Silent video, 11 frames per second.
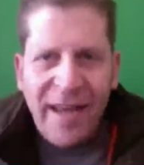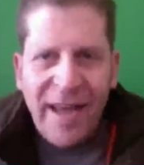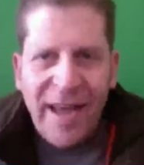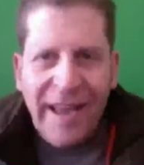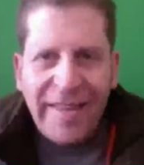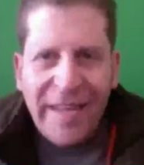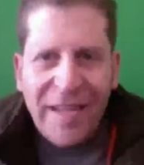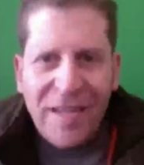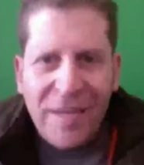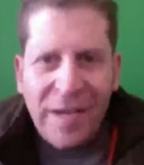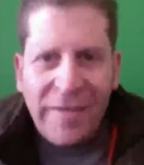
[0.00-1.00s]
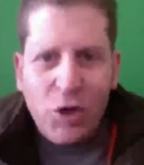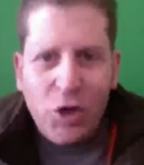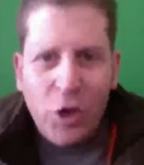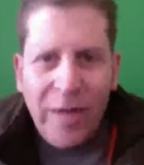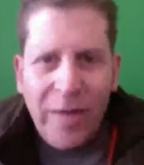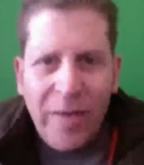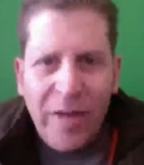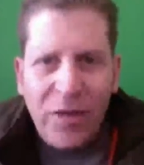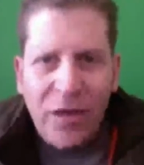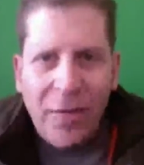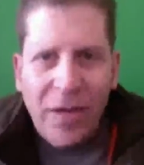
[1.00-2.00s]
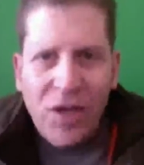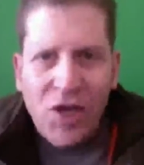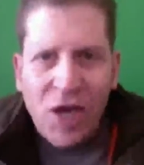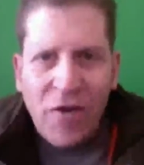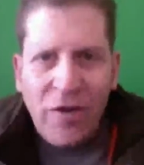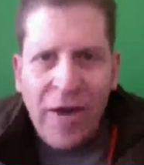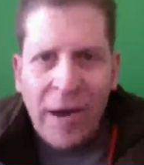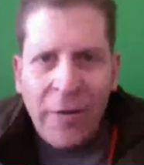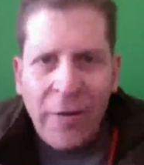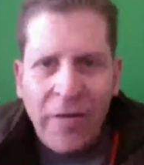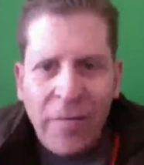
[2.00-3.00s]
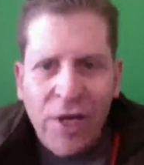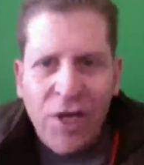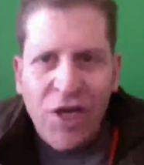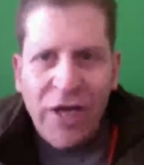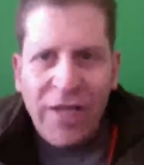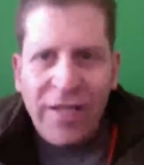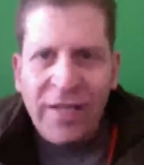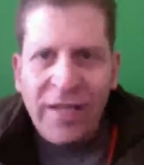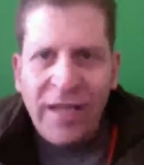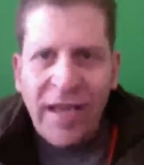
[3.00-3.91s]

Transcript: And thanks so much for joining me today on my show. I really appreciate it.